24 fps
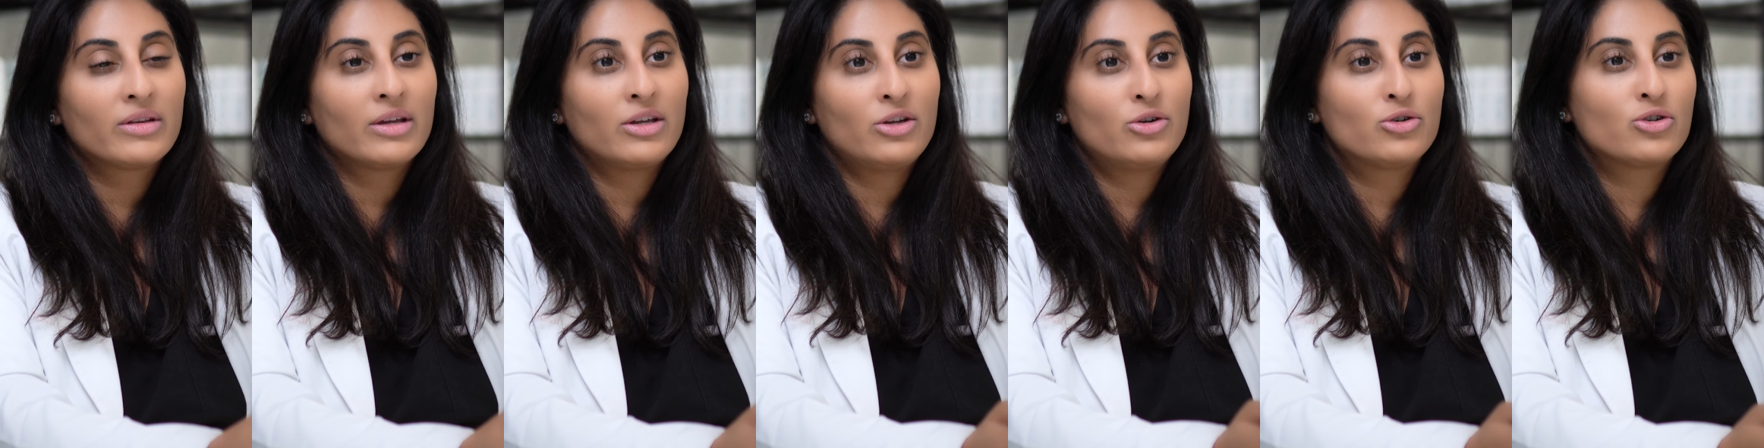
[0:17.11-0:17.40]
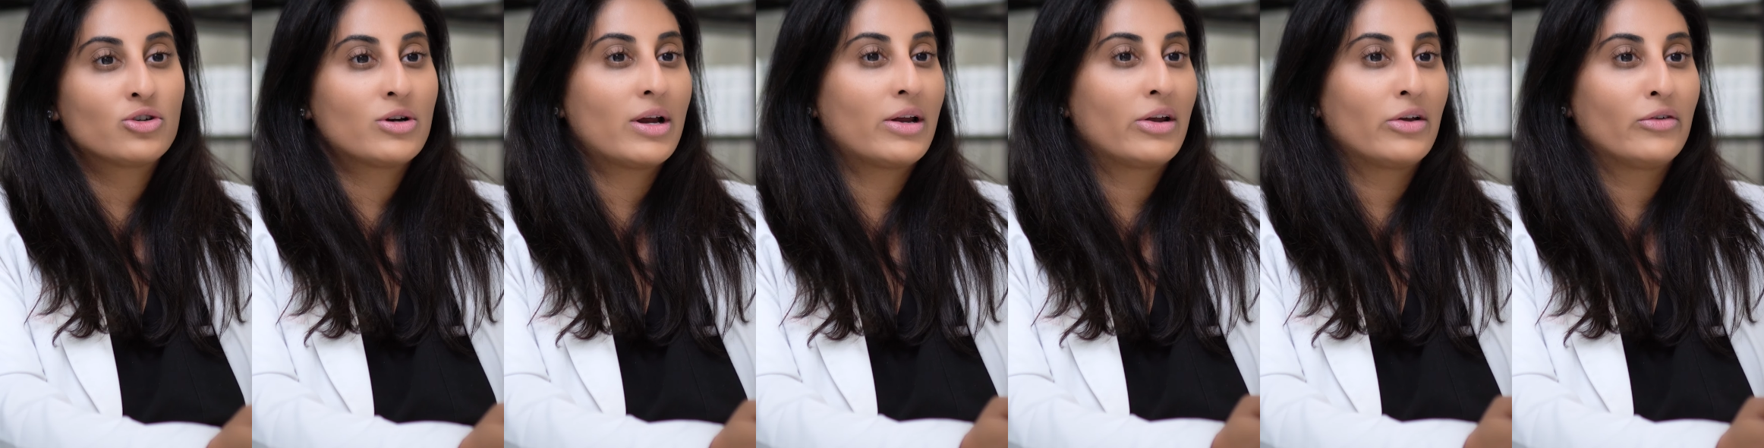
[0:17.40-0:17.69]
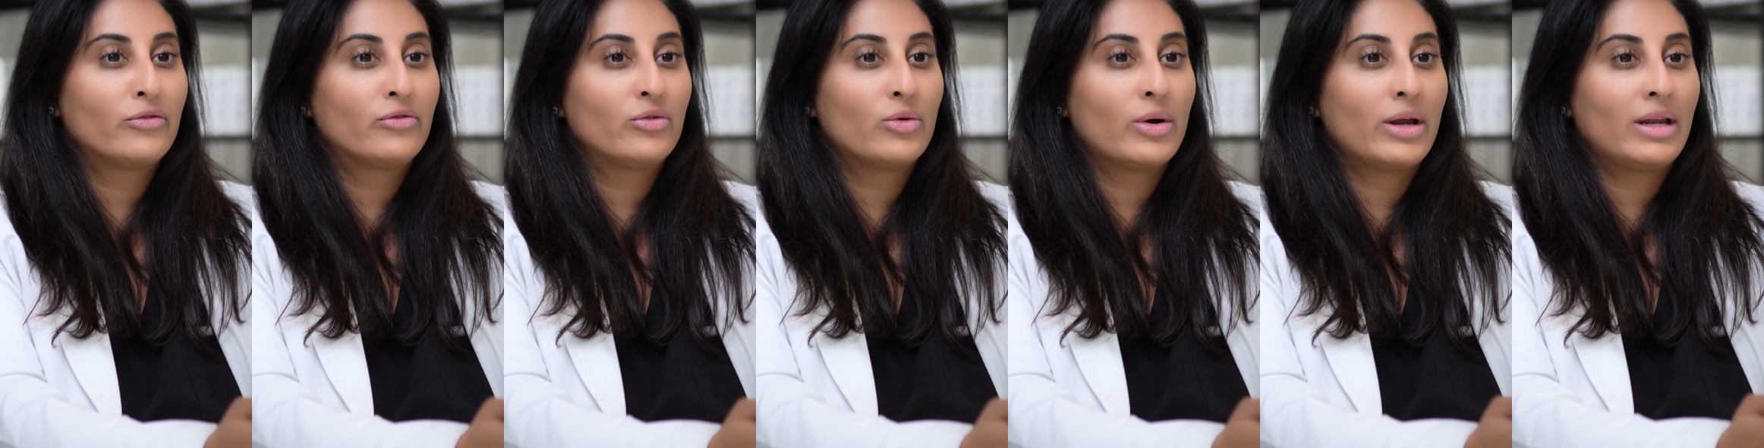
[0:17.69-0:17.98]
that you try to
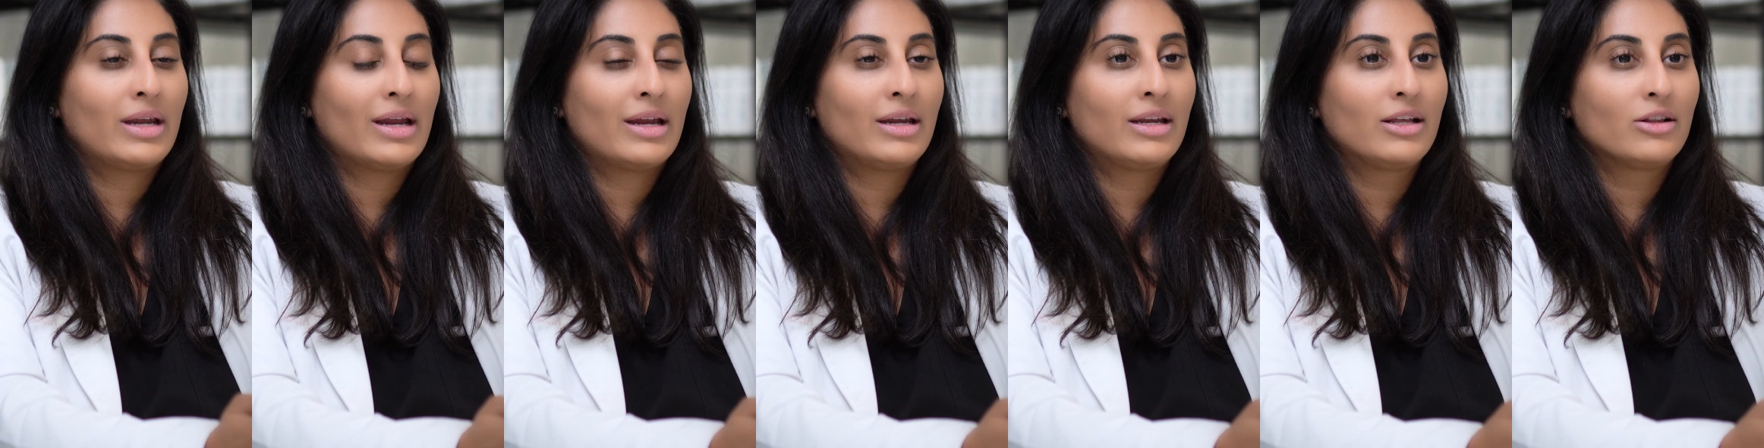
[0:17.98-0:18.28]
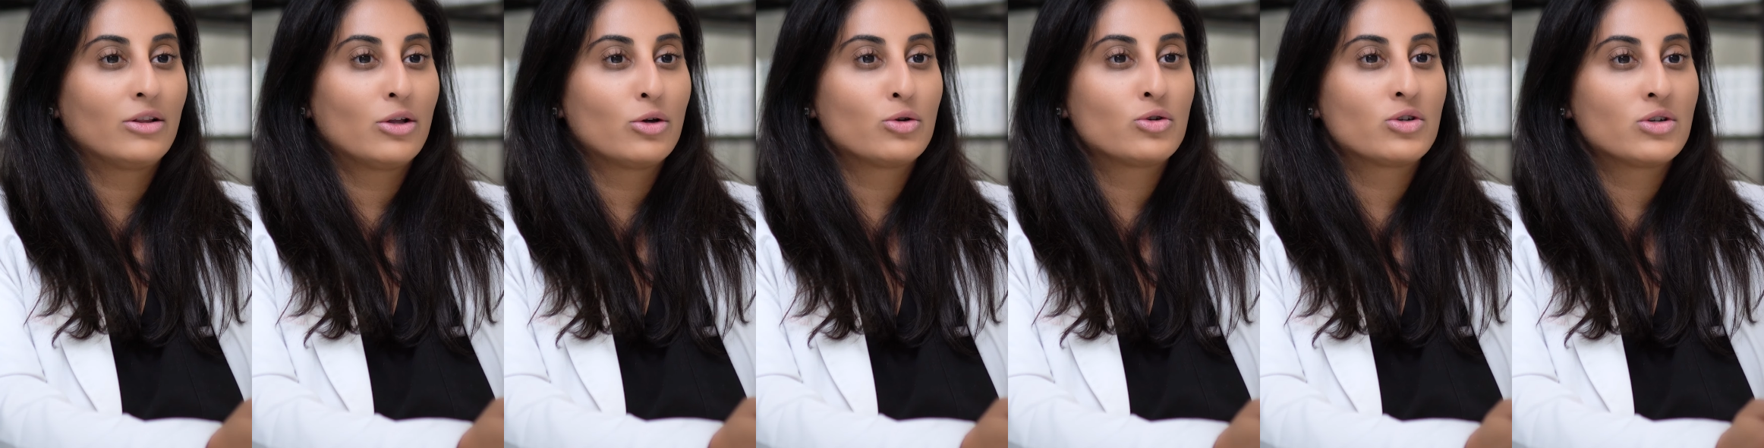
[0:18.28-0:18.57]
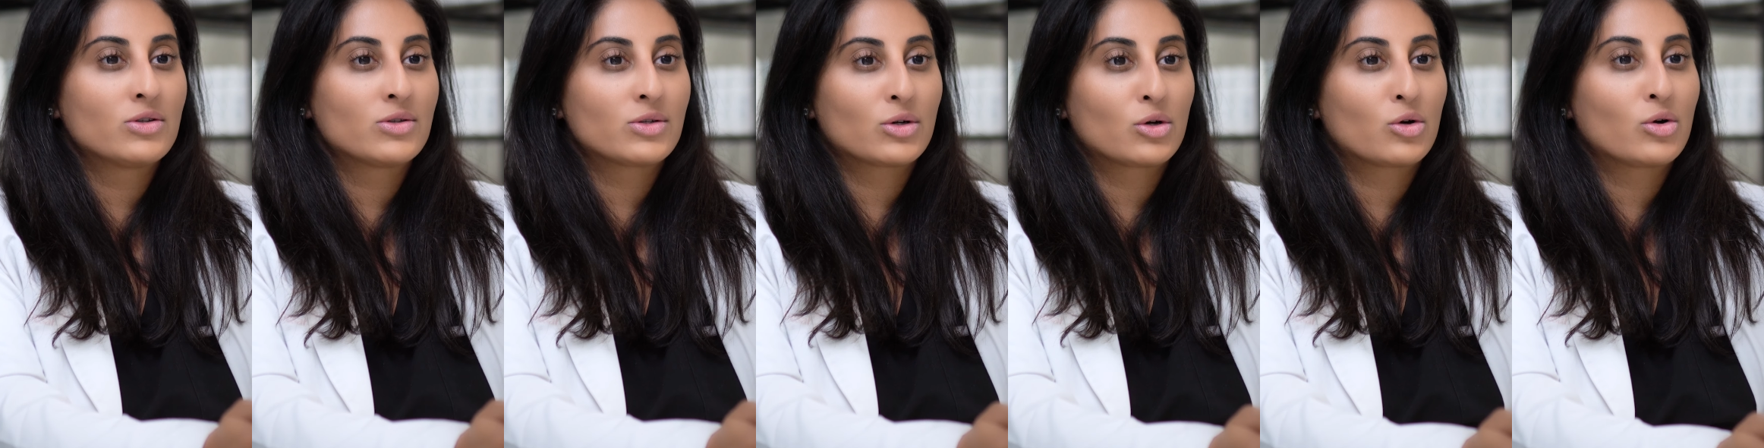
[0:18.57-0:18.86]
avoid any
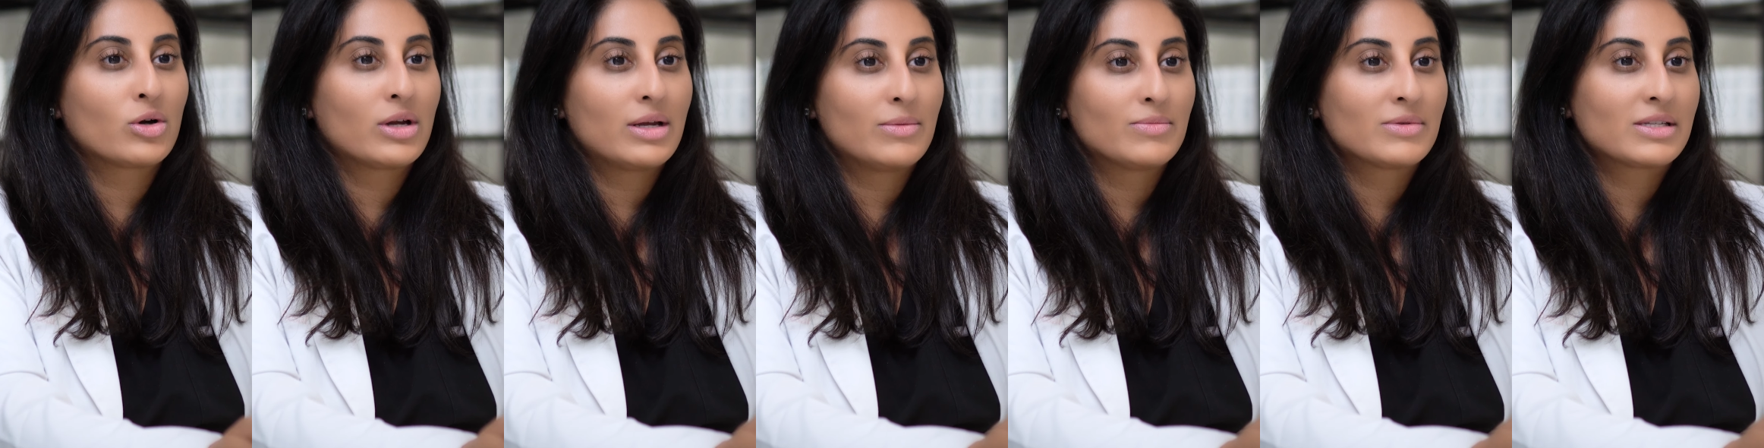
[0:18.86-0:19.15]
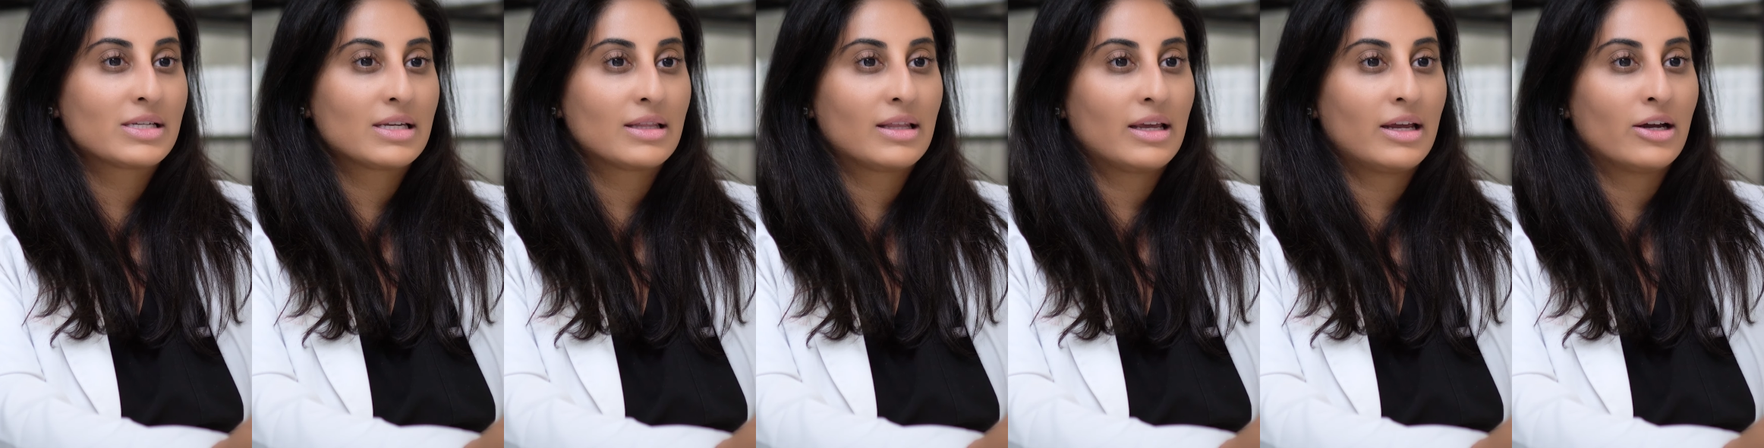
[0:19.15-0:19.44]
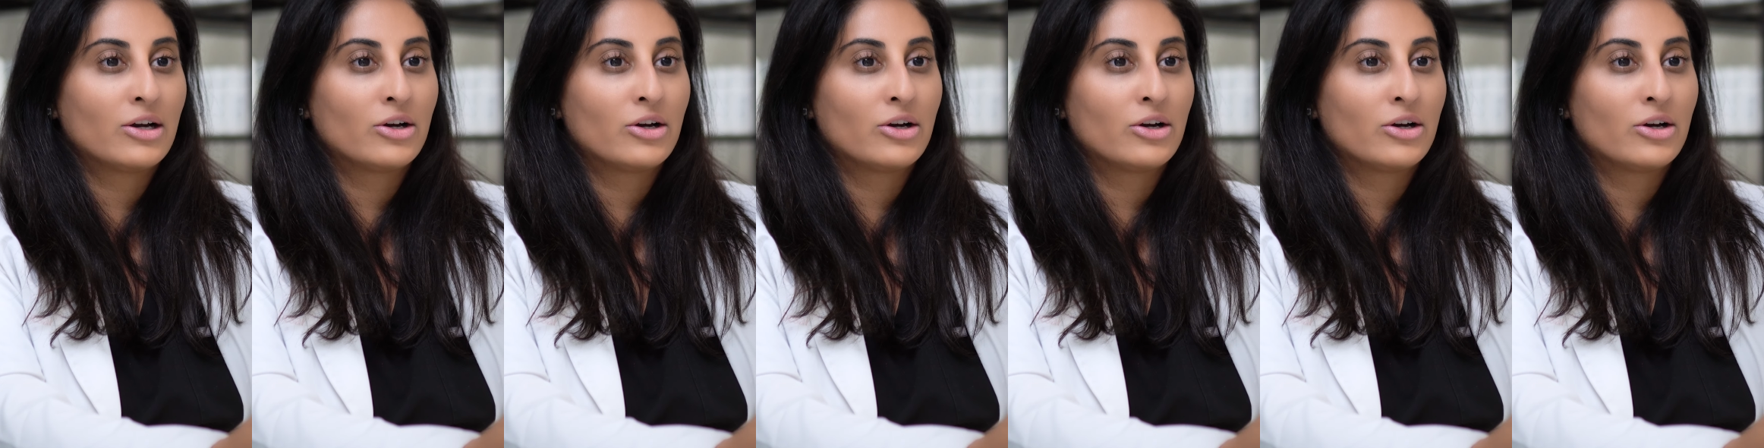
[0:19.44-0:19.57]
lotions or creams to the